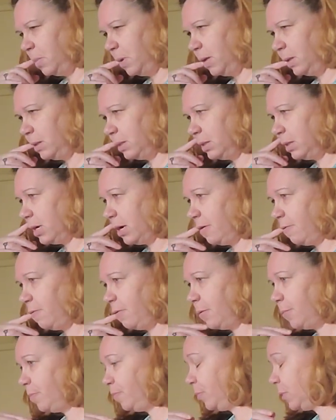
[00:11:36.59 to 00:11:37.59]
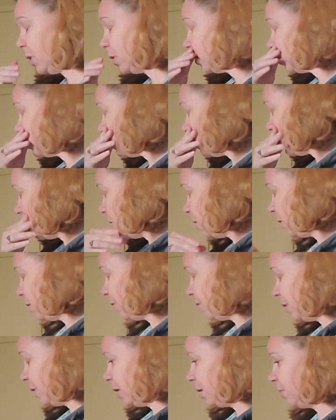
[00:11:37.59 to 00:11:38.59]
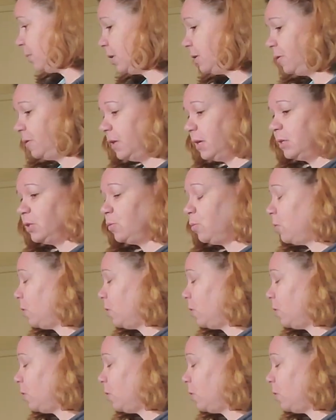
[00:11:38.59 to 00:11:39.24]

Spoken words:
and stuff. So all of them, this